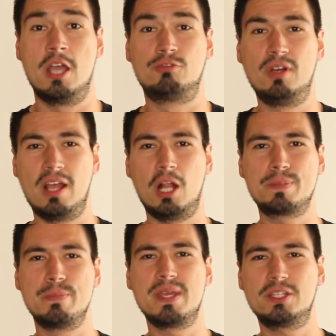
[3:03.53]
It really
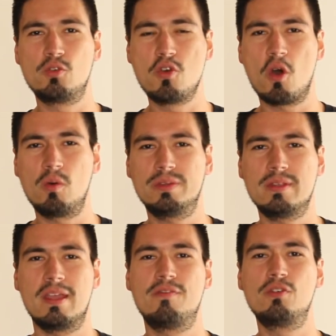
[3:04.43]
helps me to
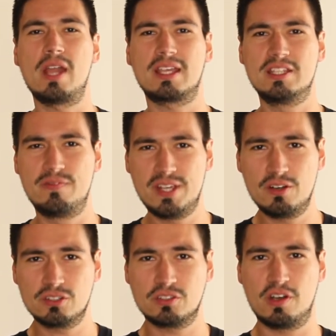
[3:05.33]
know if you're liking the
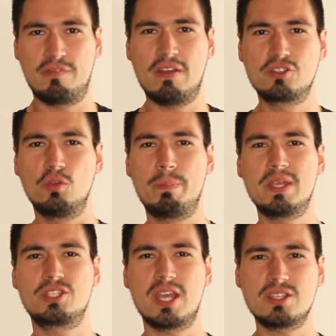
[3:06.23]
videos or if I should
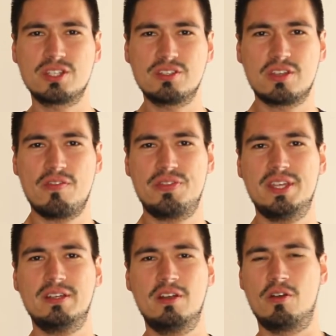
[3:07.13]
be changing
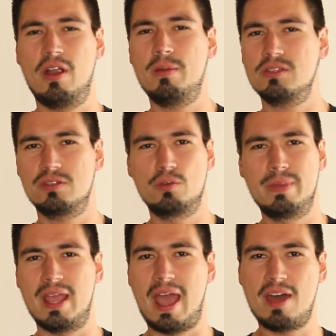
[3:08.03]
something or I should
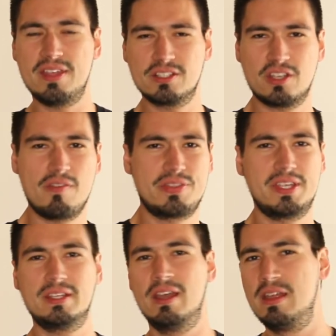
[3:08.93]
be adding
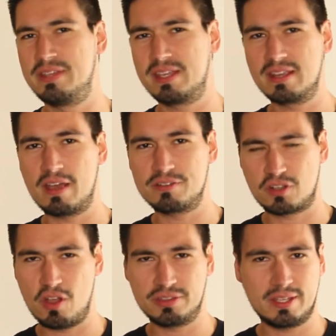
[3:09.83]
something, taking out
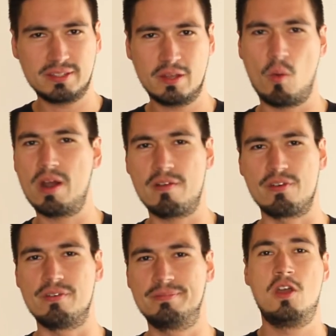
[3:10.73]
content,
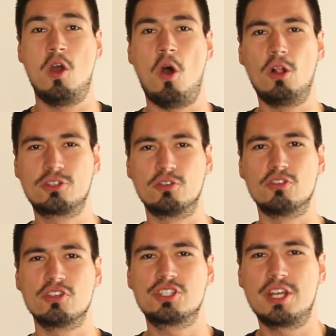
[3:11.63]
whatever.
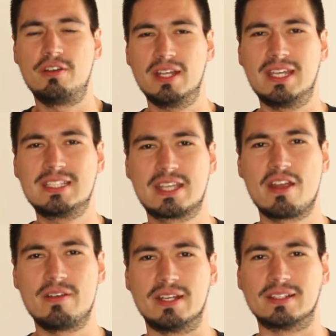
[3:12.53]
Also, sharing is
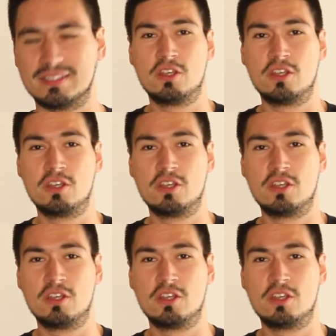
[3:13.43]
caring.